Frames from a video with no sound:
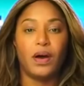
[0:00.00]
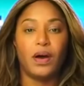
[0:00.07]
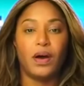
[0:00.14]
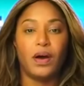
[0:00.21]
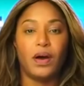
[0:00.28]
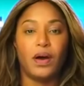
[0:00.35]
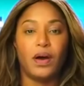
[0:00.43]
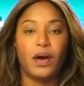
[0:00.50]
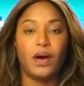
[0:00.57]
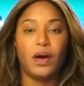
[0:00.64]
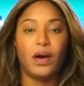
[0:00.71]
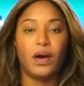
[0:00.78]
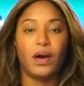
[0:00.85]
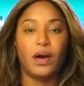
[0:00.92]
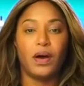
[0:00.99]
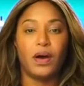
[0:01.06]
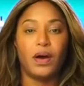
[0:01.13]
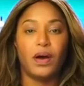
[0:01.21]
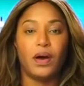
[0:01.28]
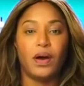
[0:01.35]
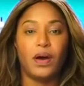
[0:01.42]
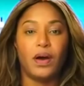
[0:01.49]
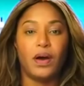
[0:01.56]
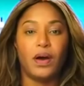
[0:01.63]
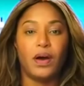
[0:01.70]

(no one is talking)